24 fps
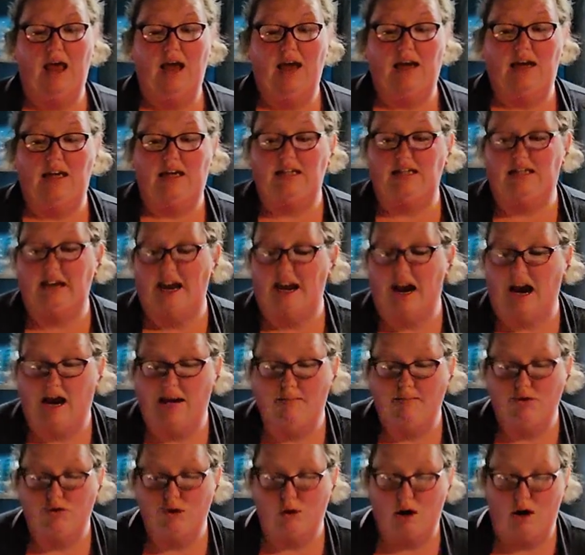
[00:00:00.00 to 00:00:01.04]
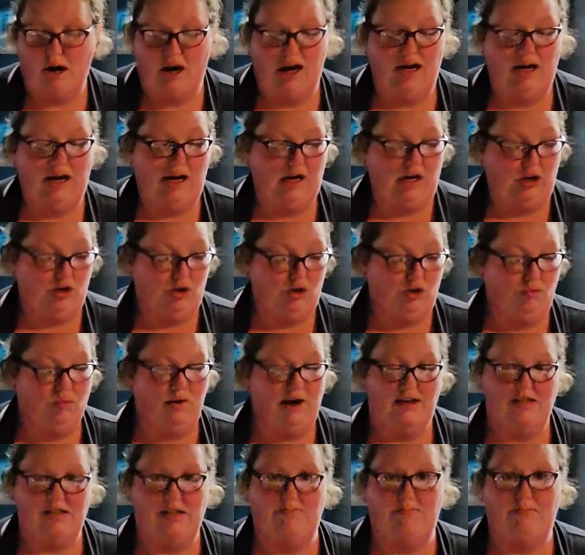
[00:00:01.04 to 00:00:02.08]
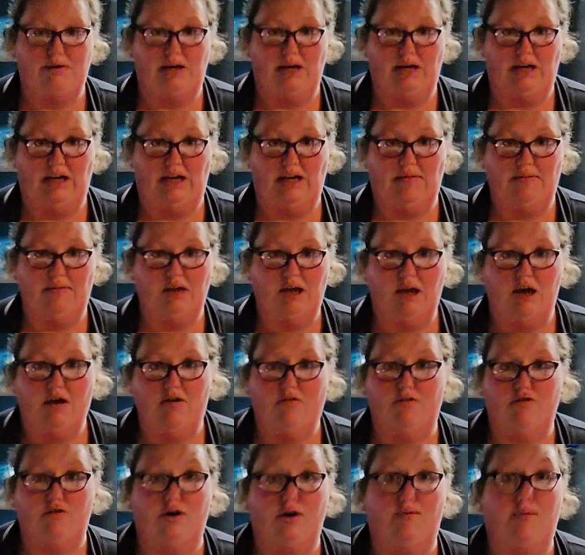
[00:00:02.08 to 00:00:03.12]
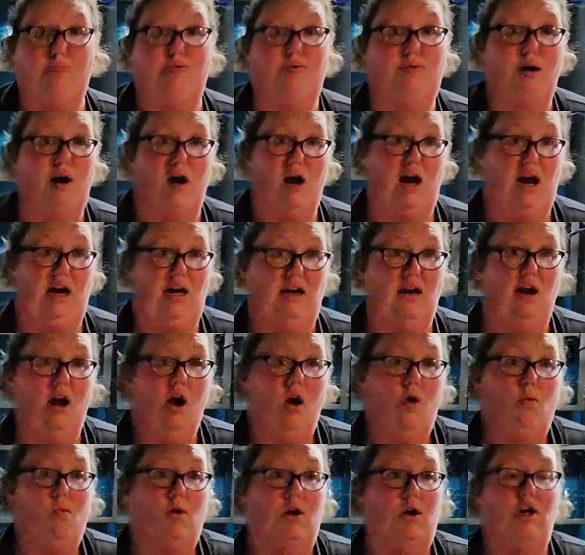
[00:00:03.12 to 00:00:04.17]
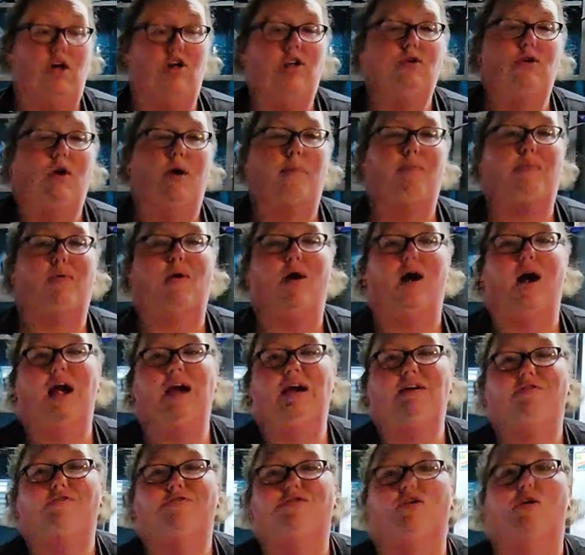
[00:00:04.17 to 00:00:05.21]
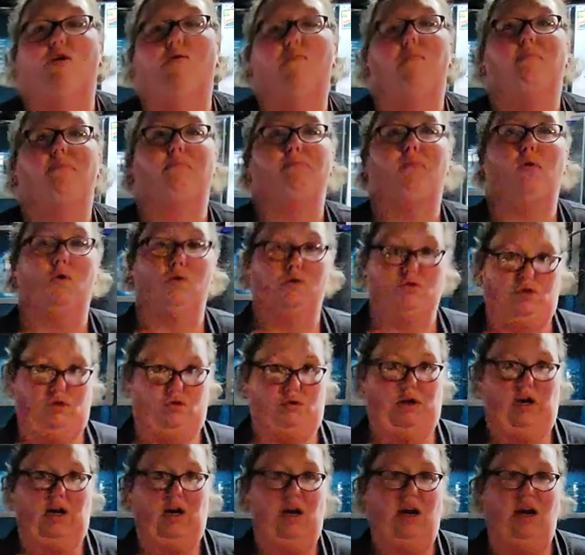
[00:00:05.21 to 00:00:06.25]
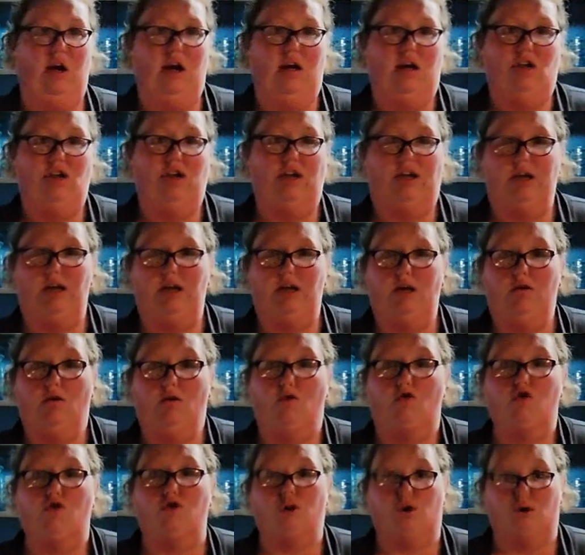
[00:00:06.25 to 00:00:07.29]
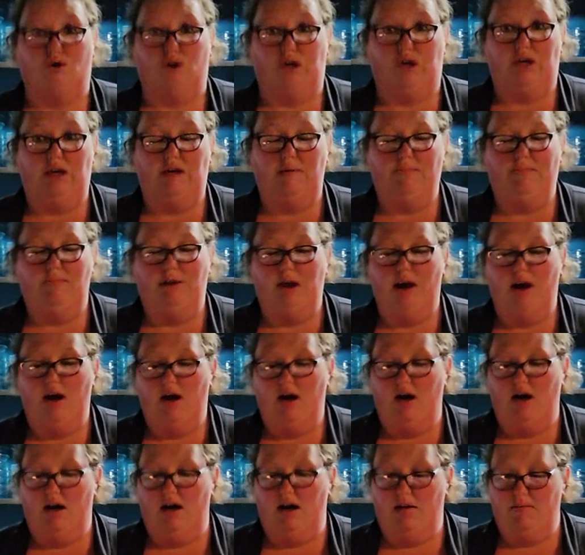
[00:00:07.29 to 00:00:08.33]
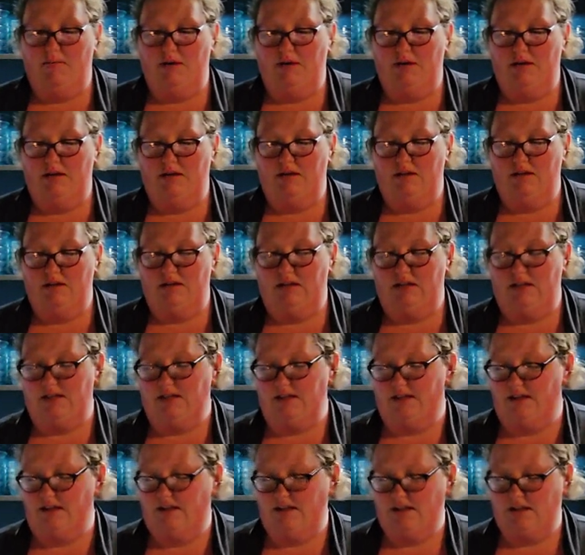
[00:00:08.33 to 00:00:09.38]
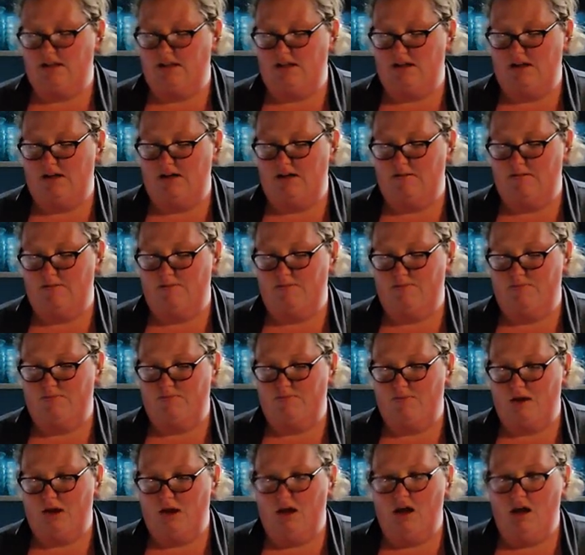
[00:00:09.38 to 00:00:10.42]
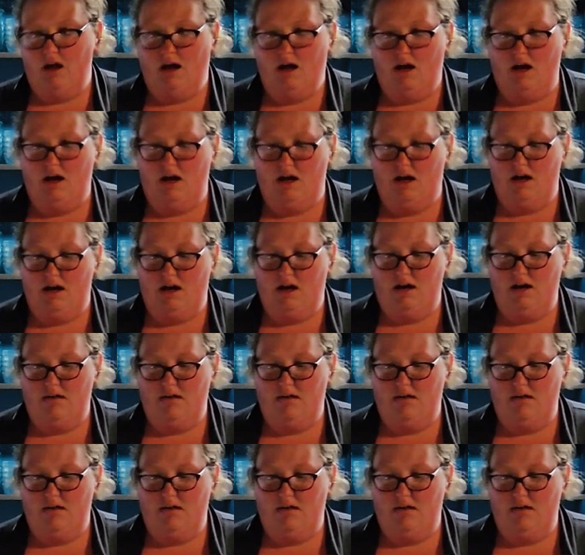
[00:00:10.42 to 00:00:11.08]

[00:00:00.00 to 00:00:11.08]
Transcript: Now today I'm trying a new recipe for a brine. We're going to do a brine for poultry, chicken or turkey. This is, I'm